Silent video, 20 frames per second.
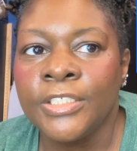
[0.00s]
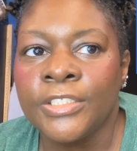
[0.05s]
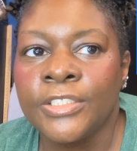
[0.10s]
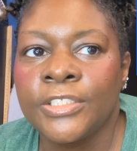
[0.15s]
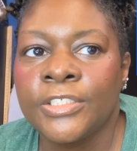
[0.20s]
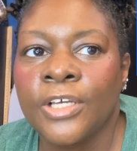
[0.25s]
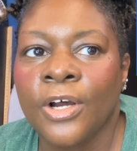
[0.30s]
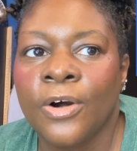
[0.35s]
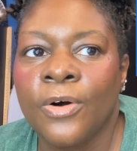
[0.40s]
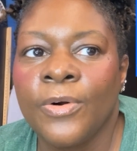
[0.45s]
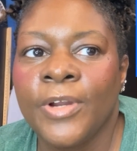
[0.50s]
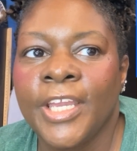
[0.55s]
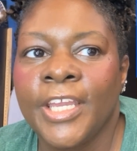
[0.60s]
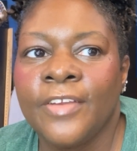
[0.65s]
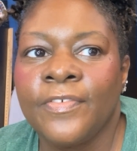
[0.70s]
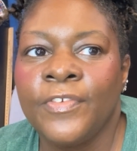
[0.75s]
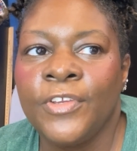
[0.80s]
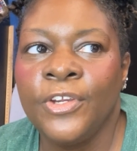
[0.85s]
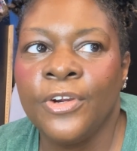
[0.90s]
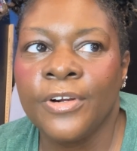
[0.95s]
So
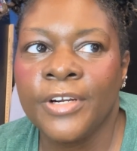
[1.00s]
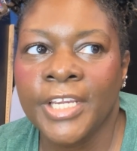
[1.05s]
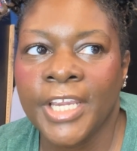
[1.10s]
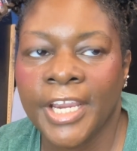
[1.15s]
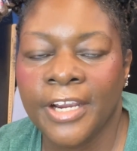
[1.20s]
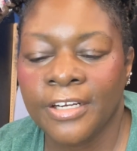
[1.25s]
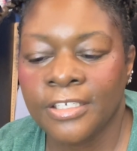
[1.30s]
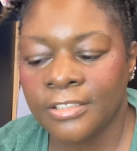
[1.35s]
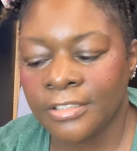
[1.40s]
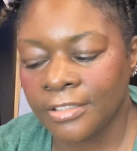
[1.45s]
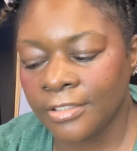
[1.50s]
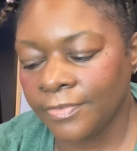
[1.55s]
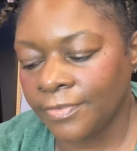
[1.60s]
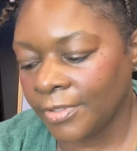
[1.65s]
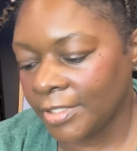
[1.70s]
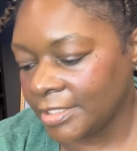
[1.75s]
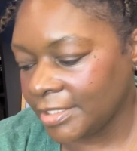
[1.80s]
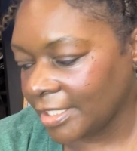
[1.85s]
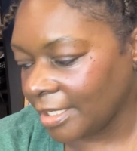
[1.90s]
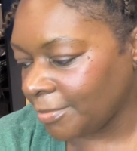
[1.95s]
if your character,
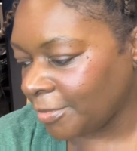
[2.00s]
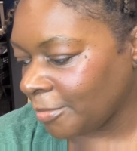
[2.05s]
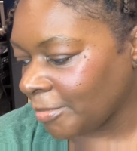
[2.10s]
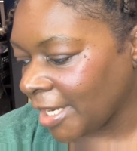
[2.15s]
for example,